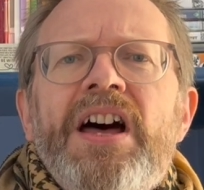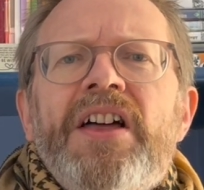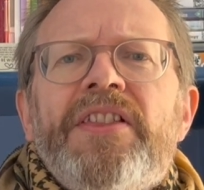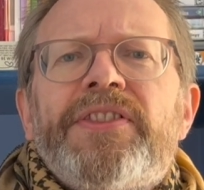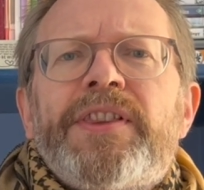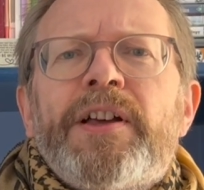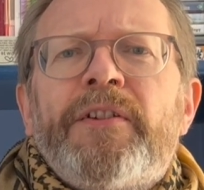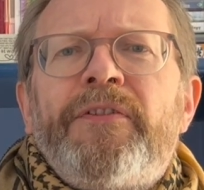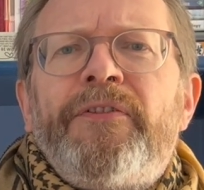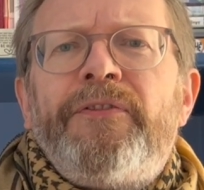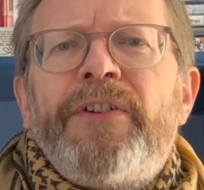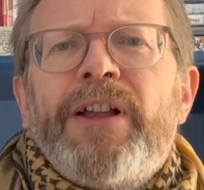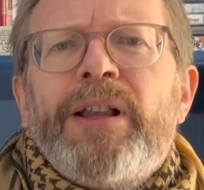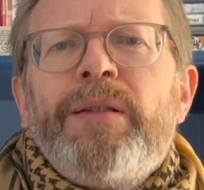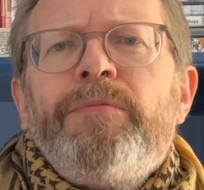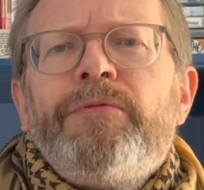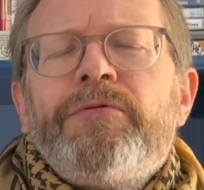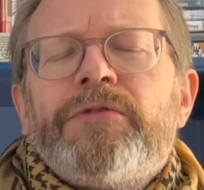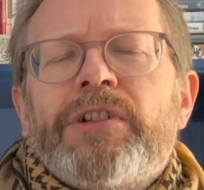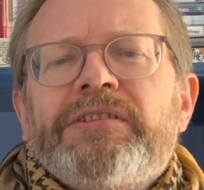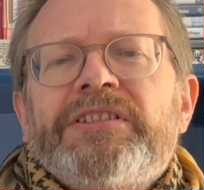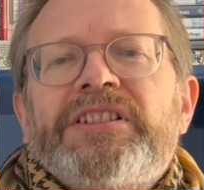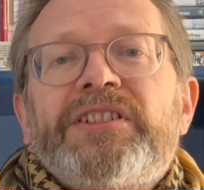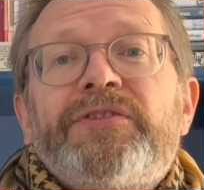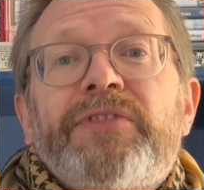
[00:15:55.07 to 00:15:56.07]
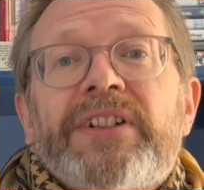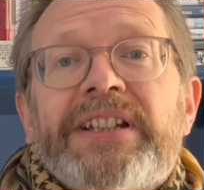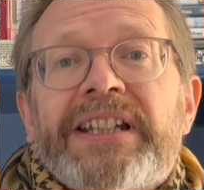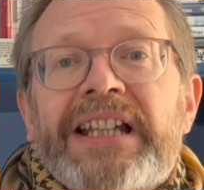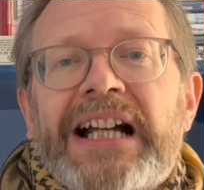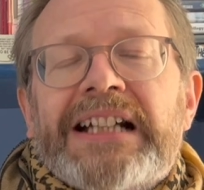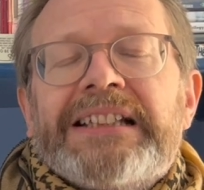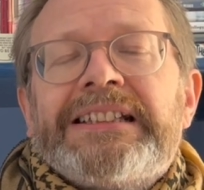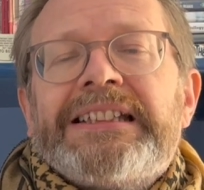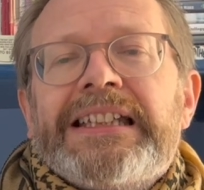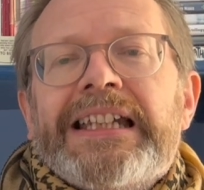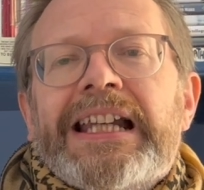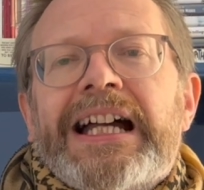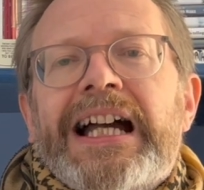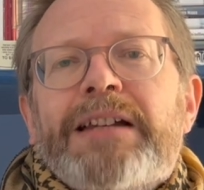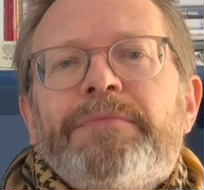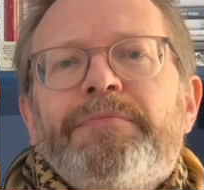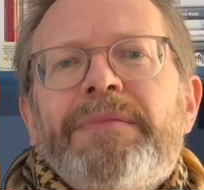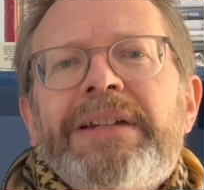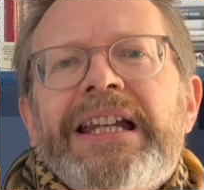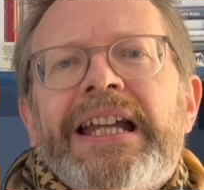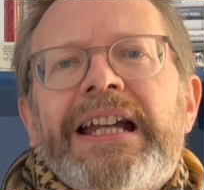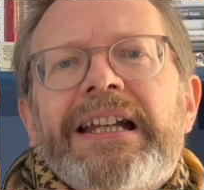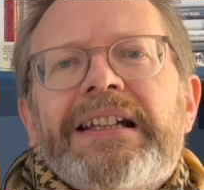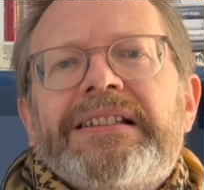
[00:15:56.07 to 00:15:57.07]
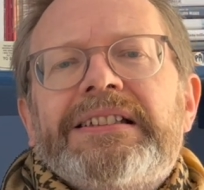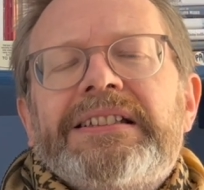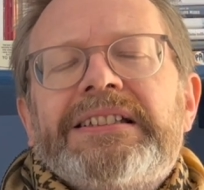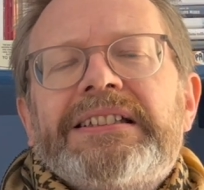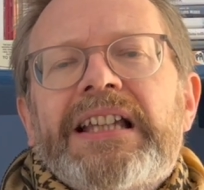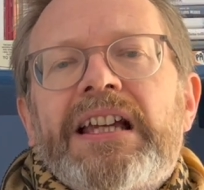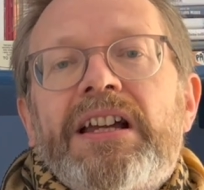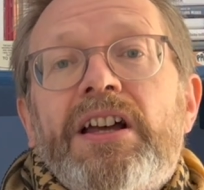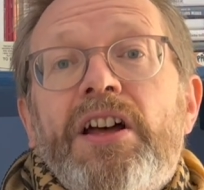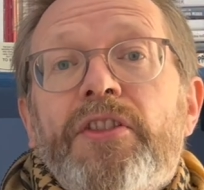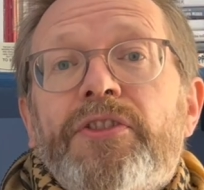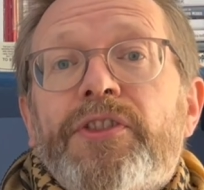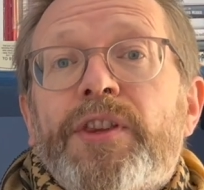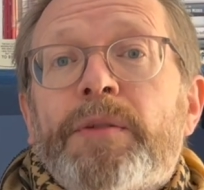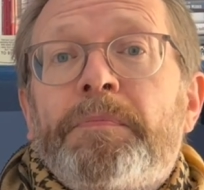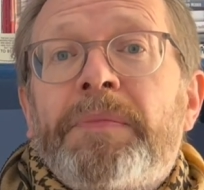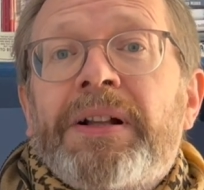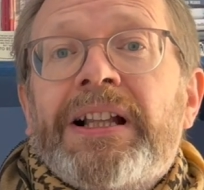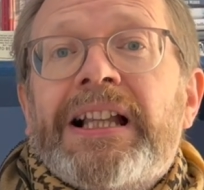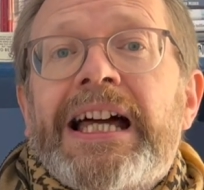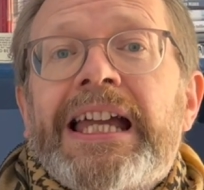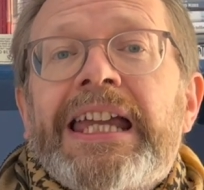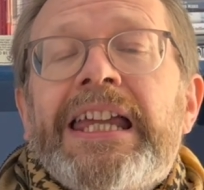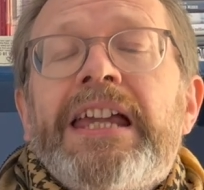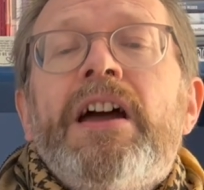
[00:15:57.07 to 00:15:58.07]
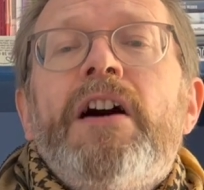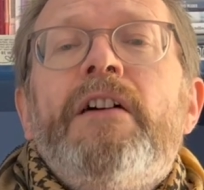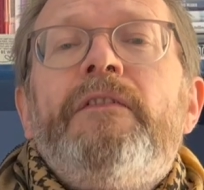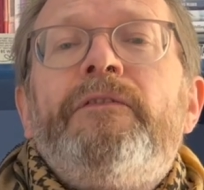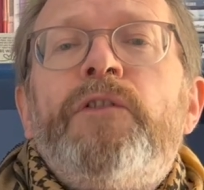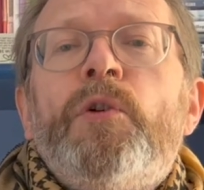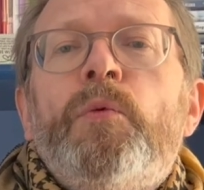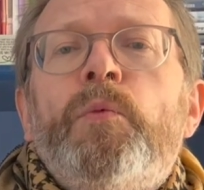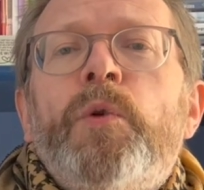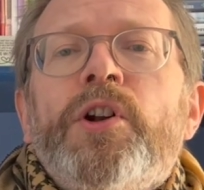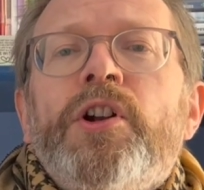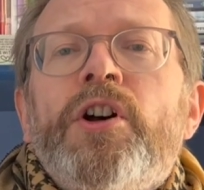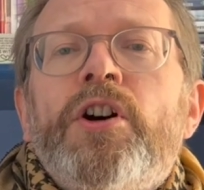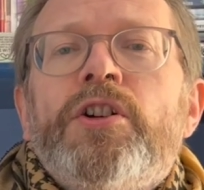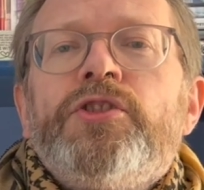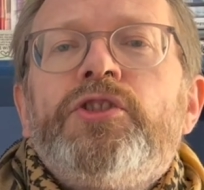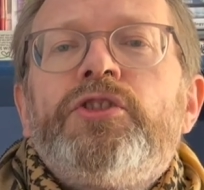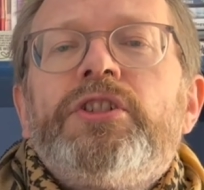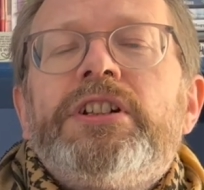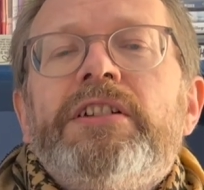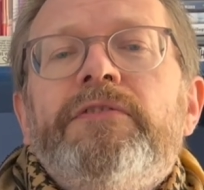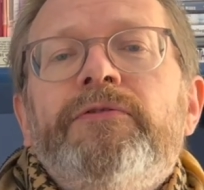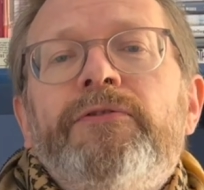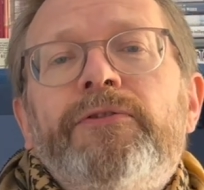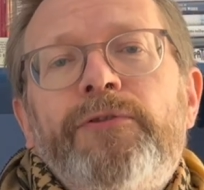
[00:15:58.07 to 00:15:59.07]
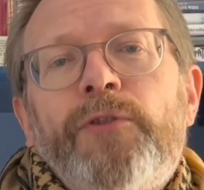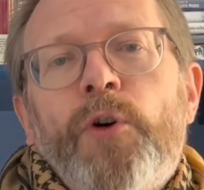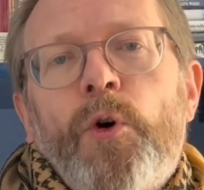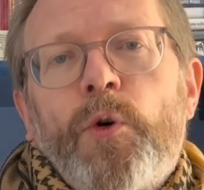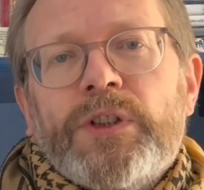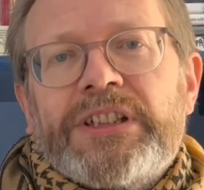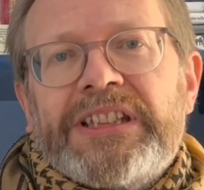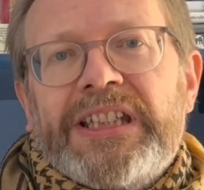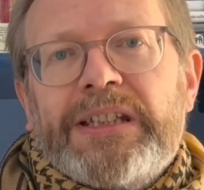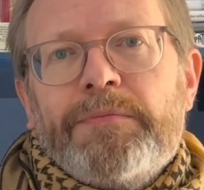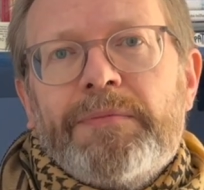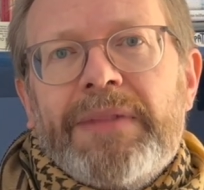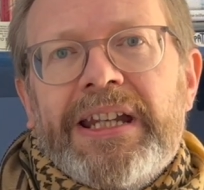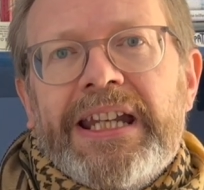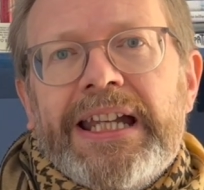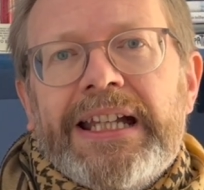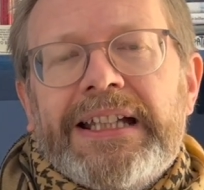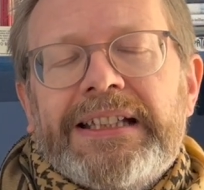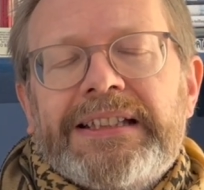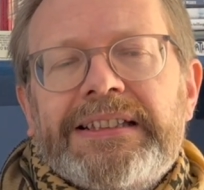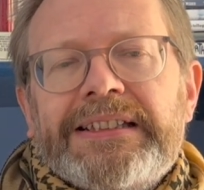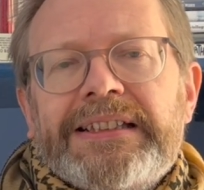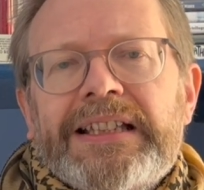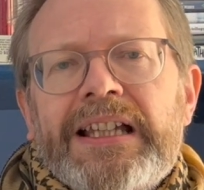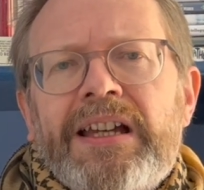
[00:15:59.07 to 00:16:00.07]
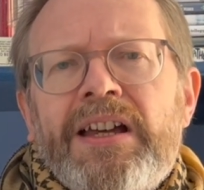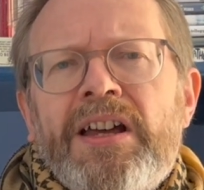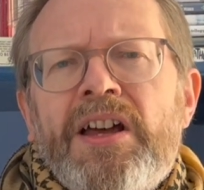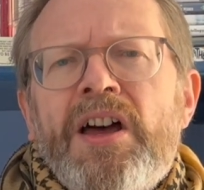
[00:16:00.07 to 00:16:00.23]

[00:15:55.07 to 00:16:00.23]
The film runs for 99 minutes, the play for 140 minutes.